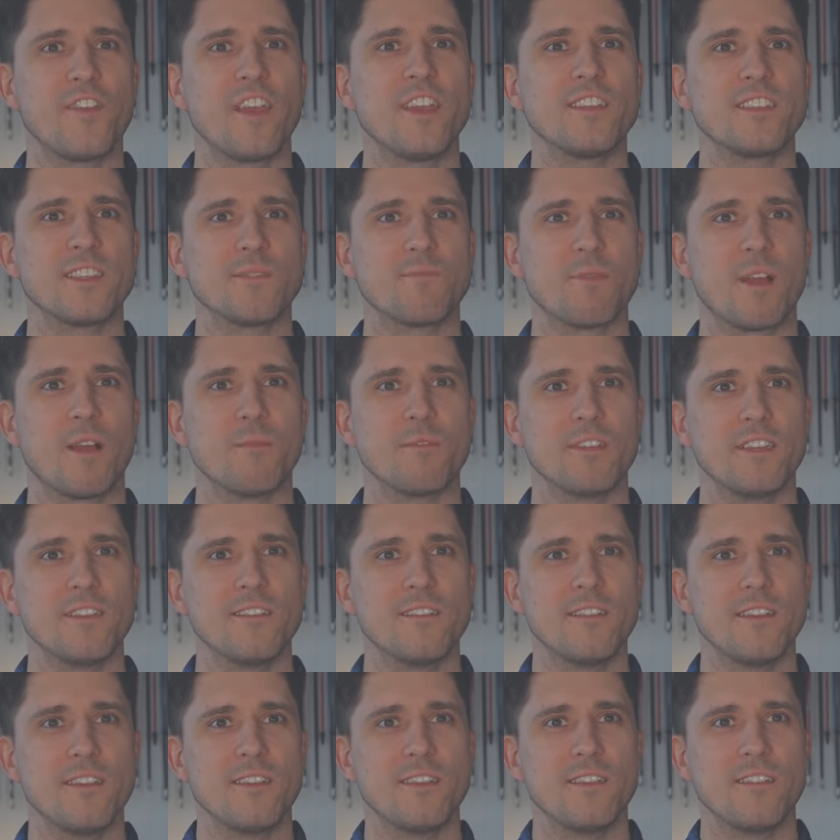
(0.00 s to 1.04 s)
face is probably
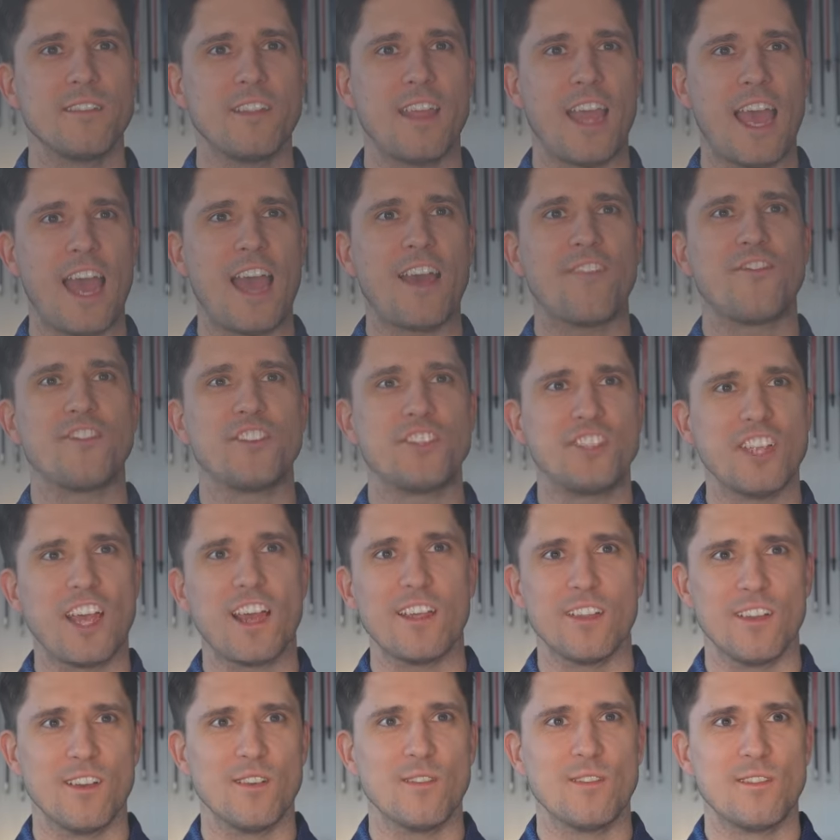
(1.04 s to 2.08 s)
half is shallow.